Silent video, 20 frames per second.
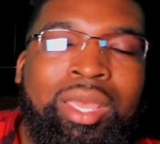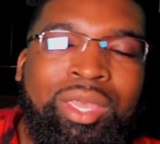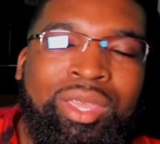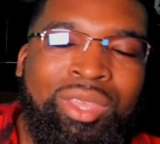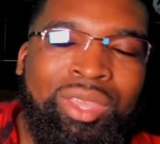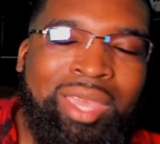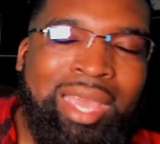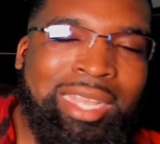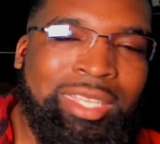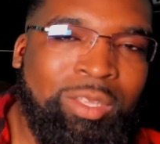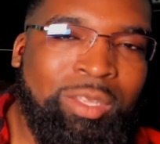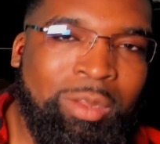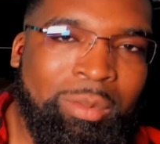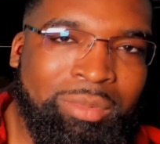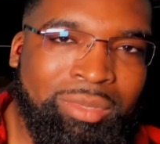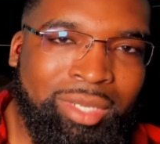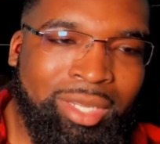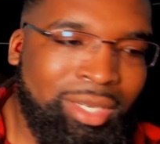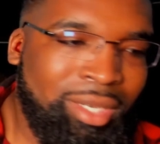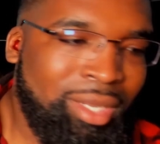You guys know what I'm
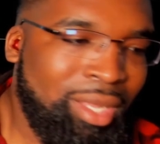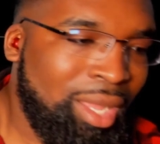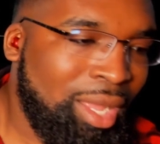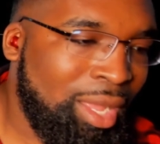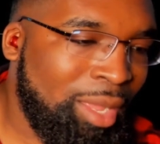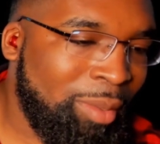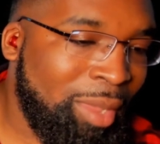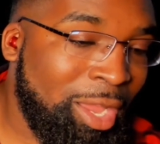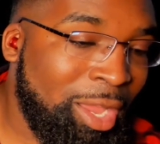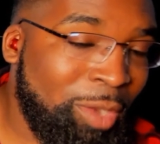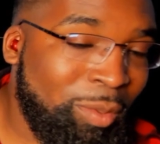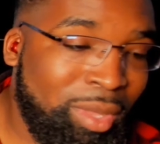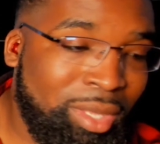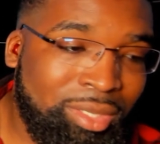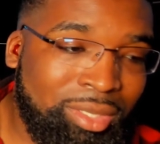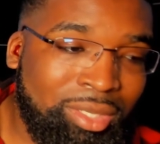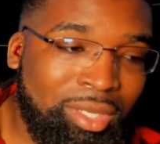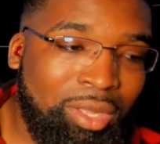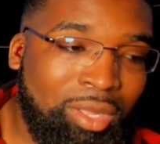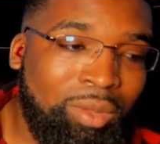saying. Um,
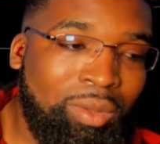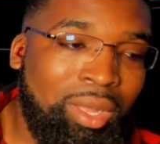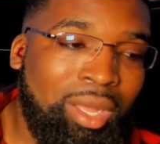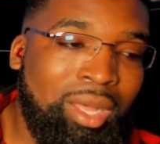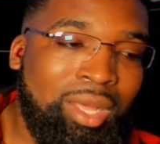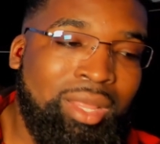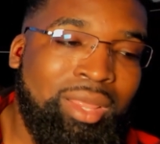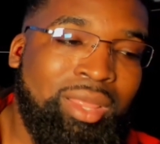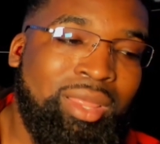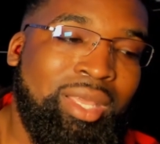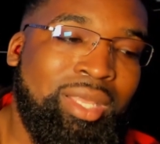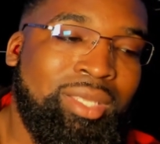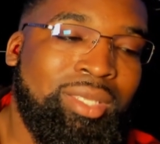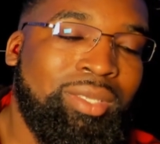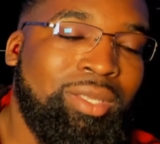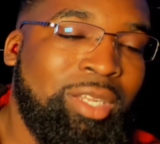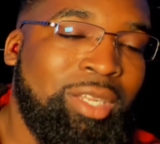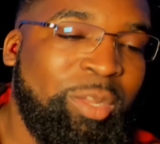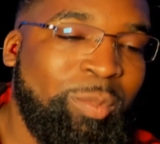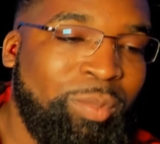anyways, so uh, this is
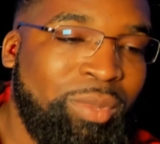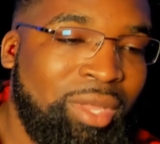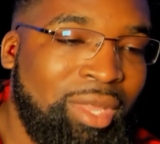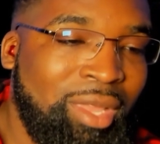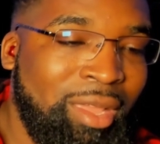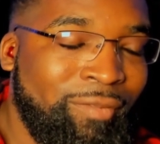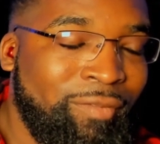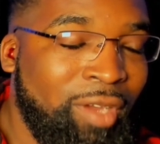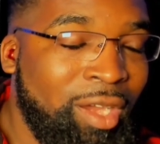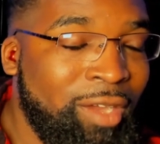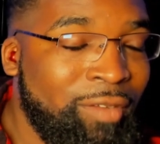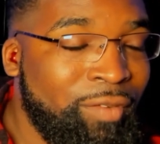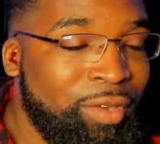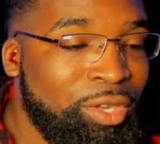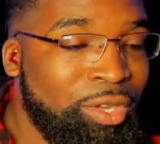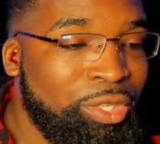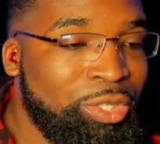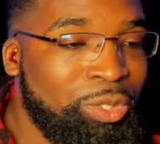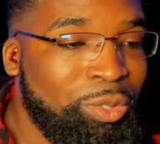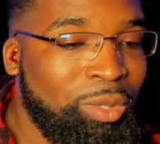going to be a very
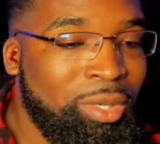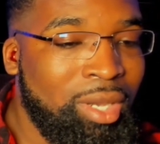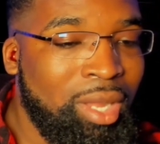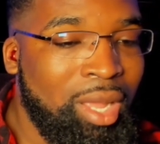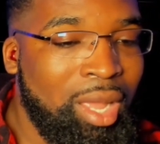very short